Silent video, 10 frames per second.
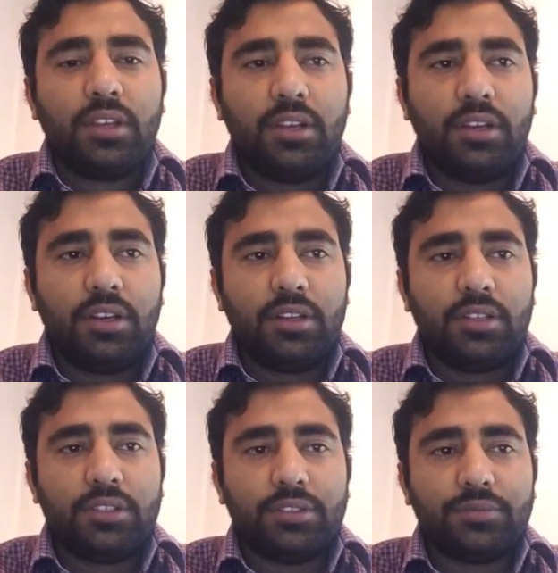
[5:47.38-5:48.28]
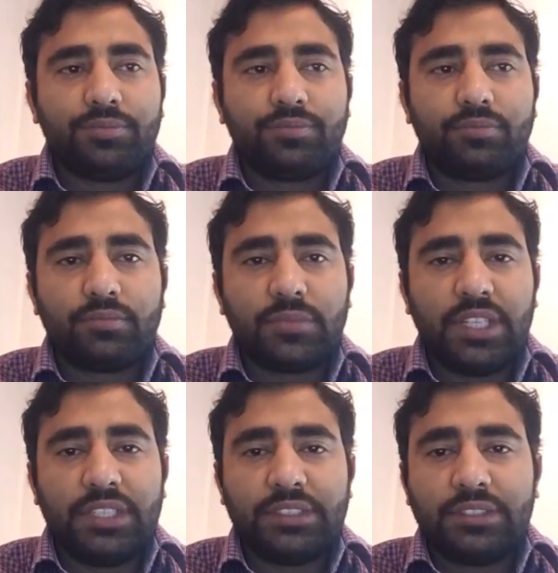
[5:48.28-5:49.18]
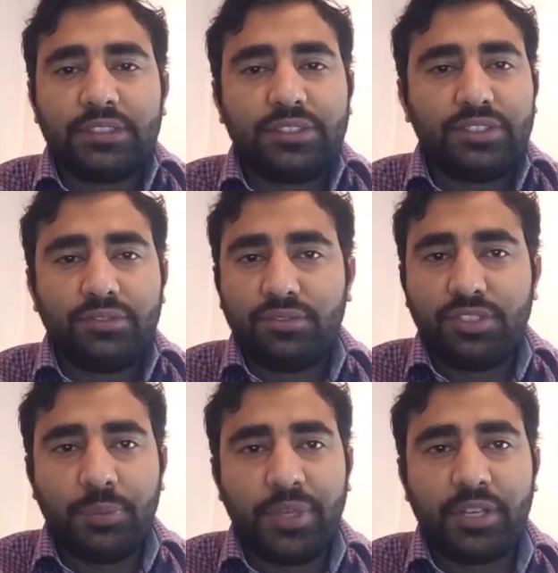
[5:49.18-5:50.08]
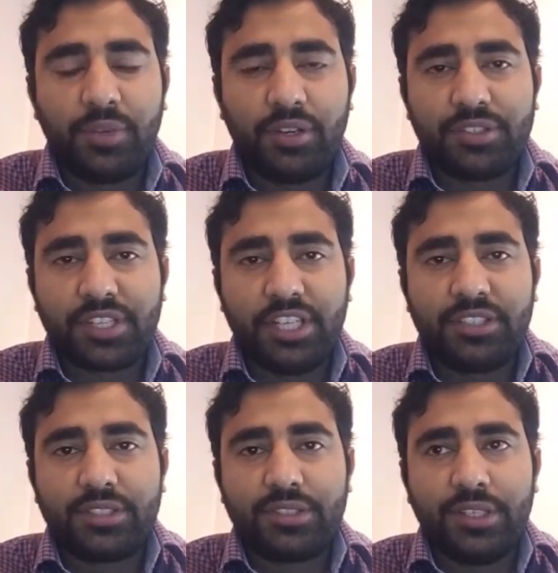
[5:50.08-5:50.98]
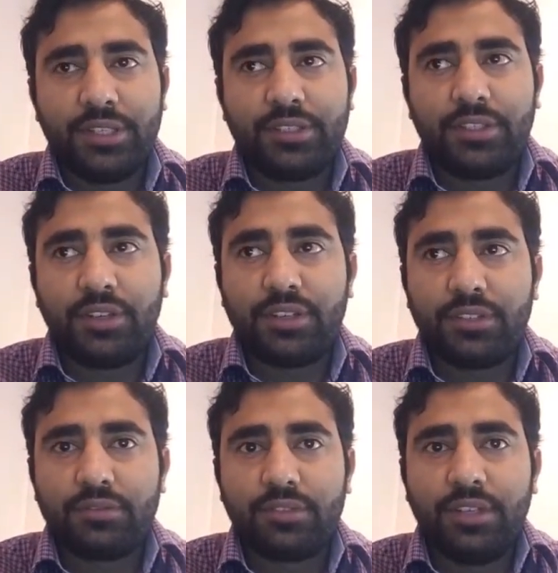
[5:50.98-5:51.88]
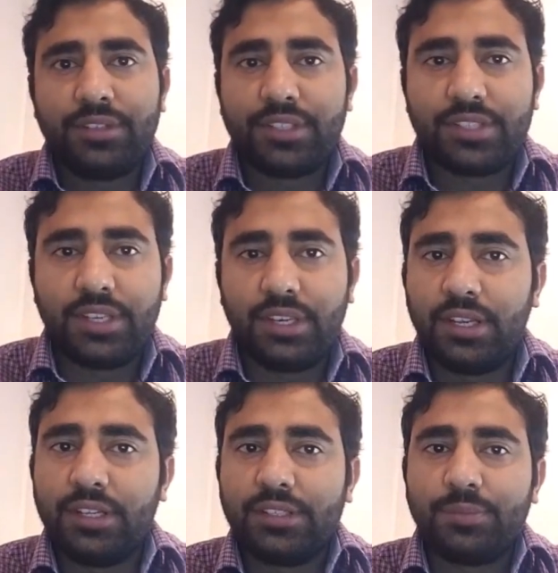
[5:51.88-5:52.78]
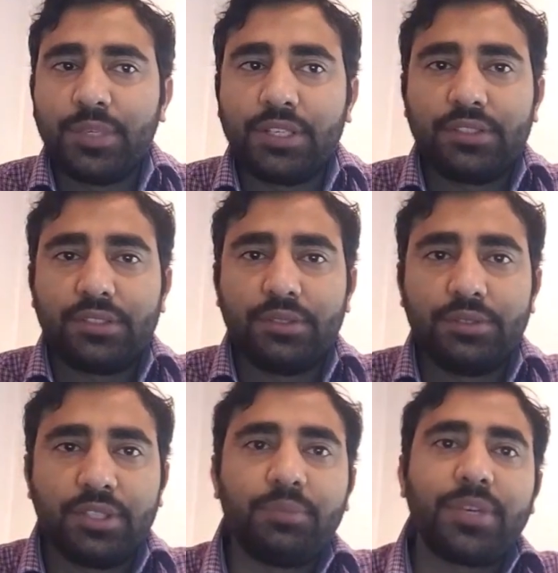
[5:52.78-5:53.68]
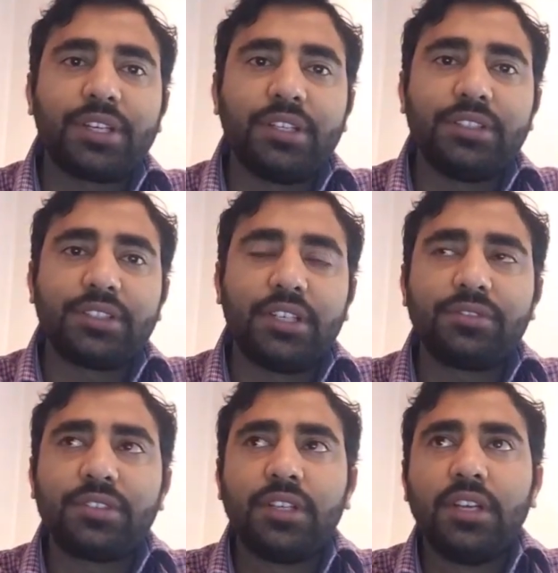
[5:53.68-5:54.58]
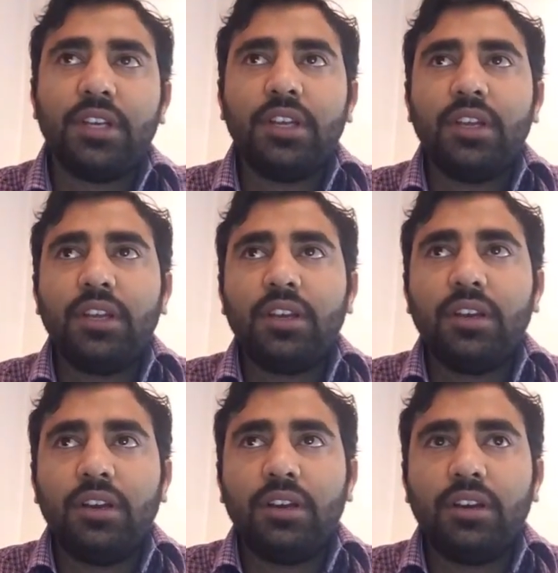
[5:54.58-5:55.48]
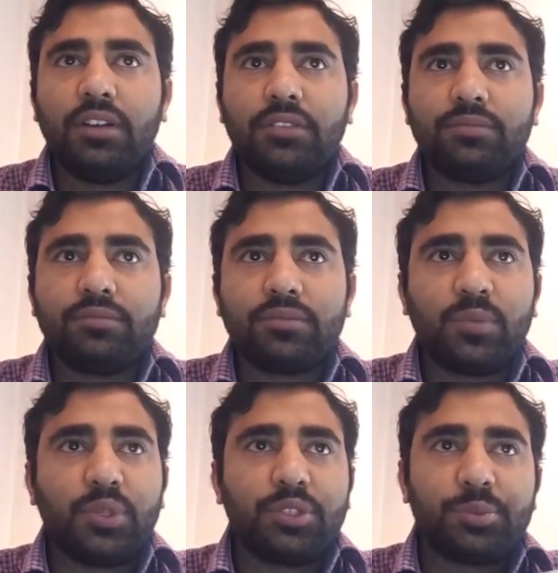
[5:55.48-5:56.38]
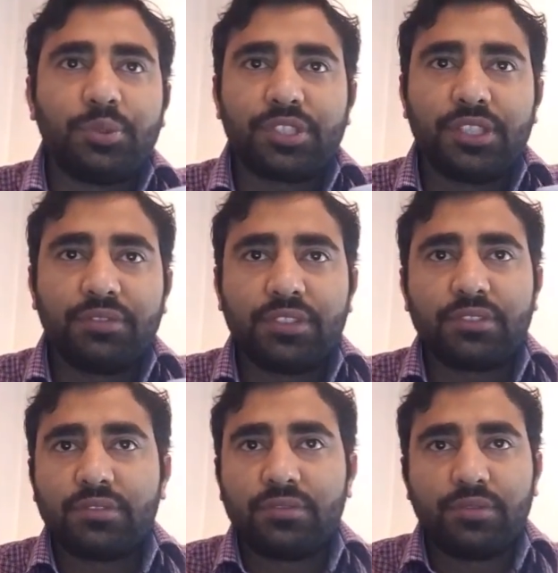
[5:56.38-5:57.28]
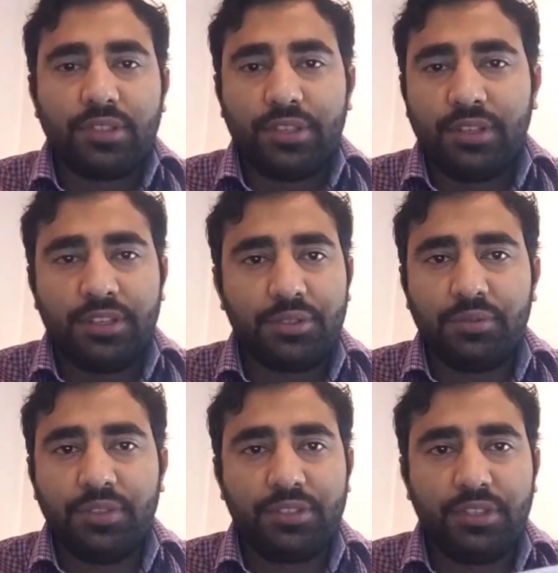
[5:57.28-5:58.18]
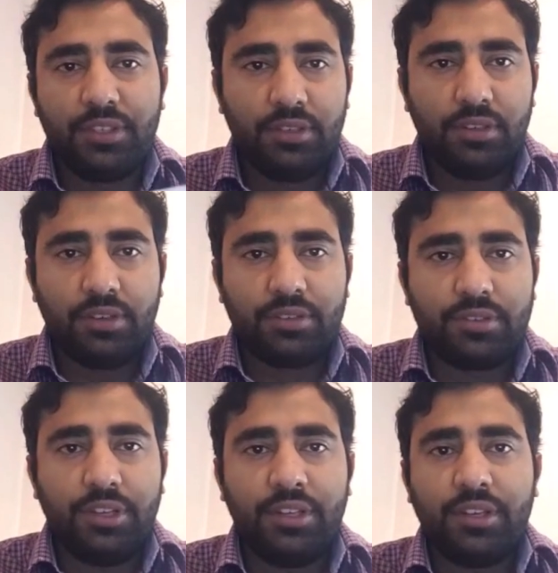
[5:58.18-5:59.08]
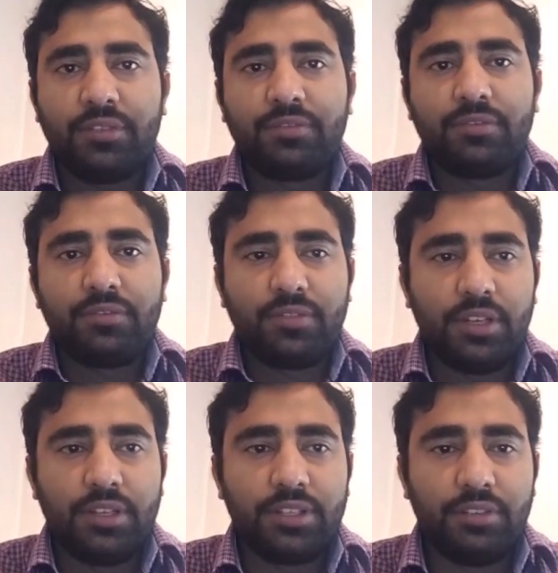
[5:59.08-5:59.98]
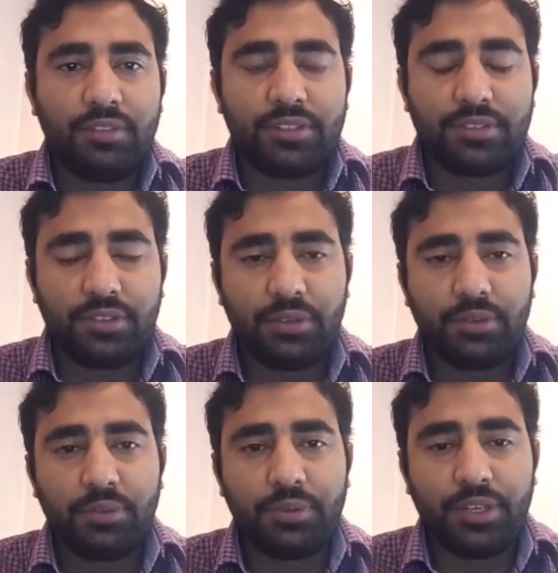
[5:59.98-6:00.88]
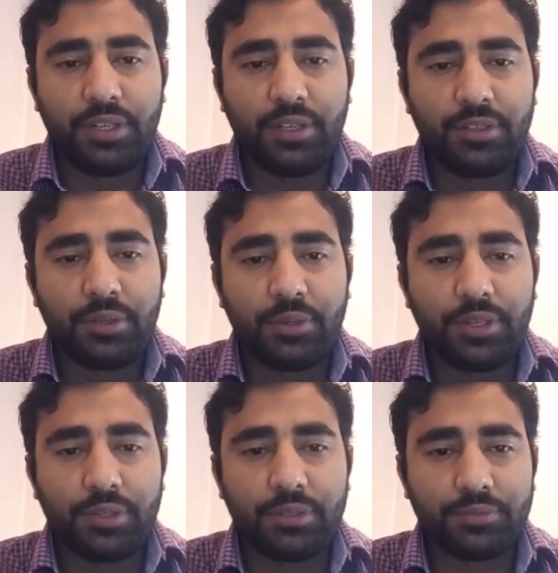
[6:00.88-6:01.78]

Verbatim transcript: uh, and shaping up your skills and your interest areas because you do some practical stuffs, uh, motor sports events, and as you see or any kind of other events, you really go into